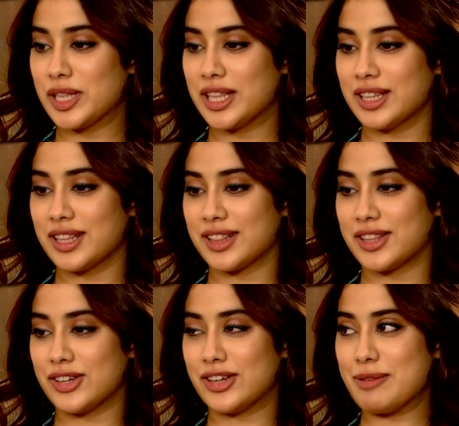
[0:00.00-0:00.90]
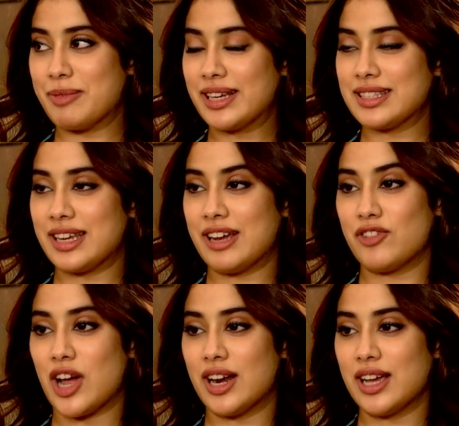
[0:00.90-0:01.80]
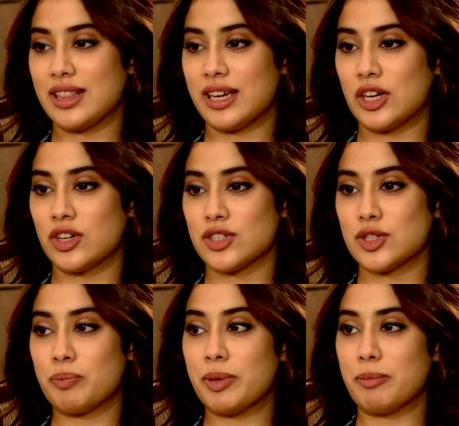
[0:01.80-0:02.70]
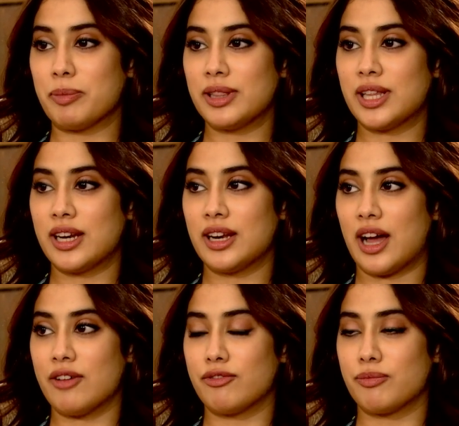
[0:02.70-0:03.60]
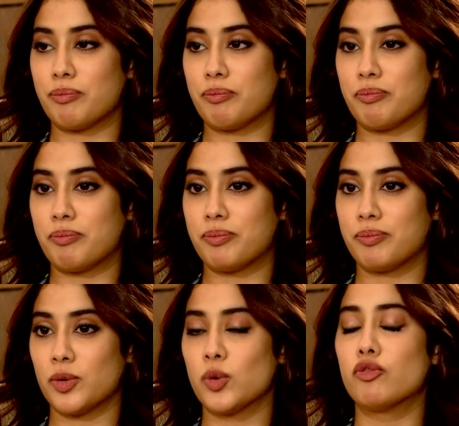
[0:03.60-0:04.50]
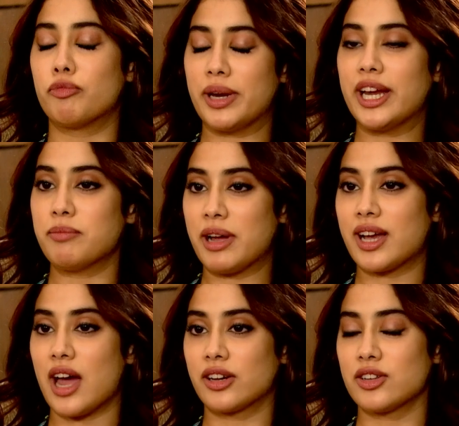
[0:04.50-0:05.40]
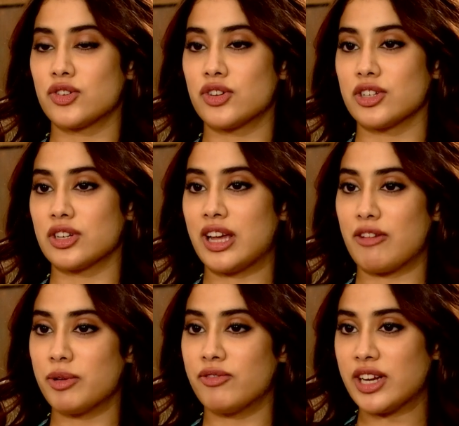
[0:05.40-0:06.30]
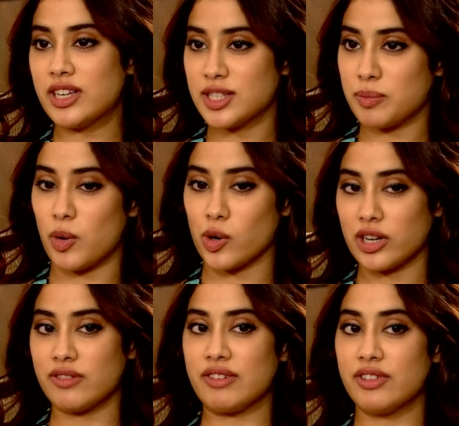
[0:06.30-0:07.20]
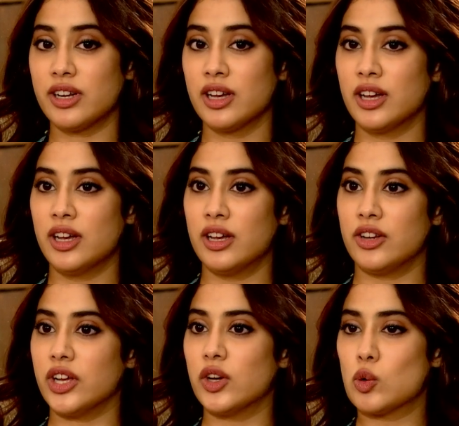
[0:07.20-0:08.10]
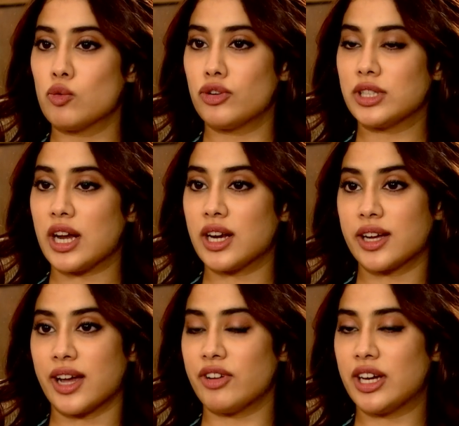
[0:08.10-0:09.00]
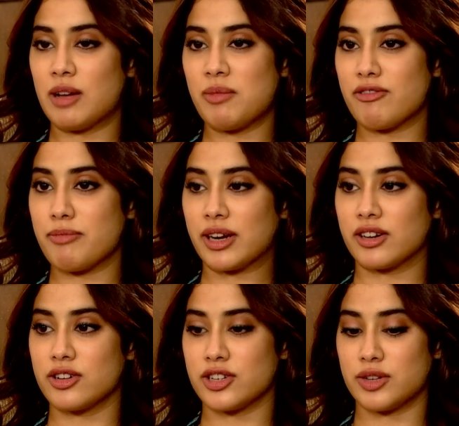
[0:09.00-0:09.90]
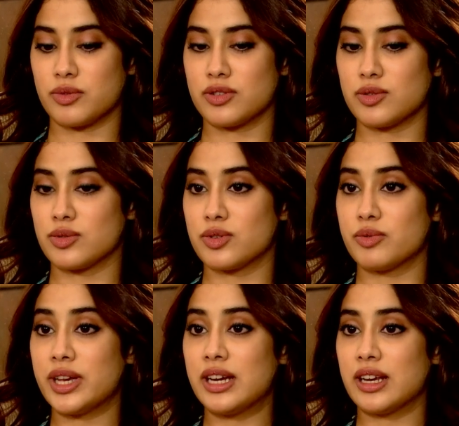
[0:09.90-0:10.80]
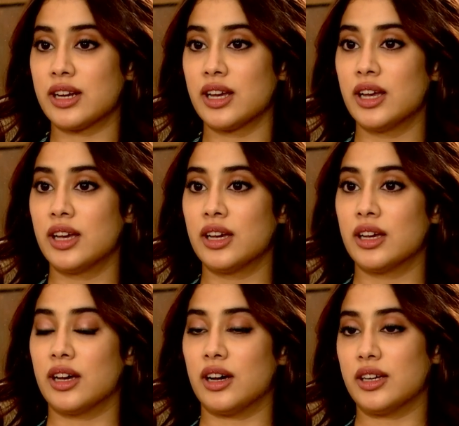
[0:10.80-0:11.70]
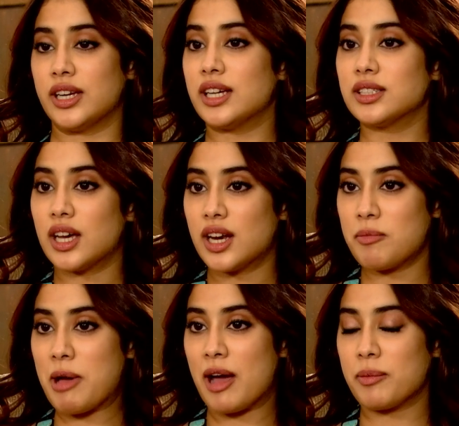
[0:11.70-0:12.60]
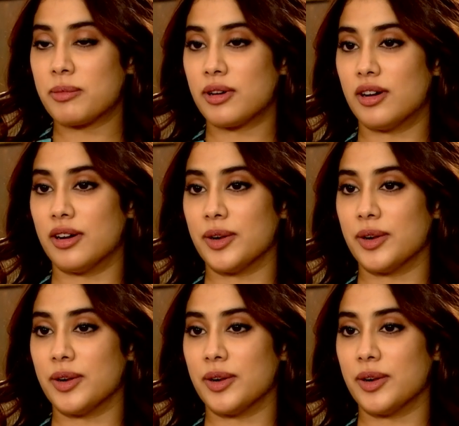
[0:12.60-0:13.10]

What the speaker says: with the remakes that I've done, I think, because the people that who've played my characters originally have been very supportive. Even Rinku for Dhadak, every time I've met her, she was so sweet. And Nayanthara ma'am,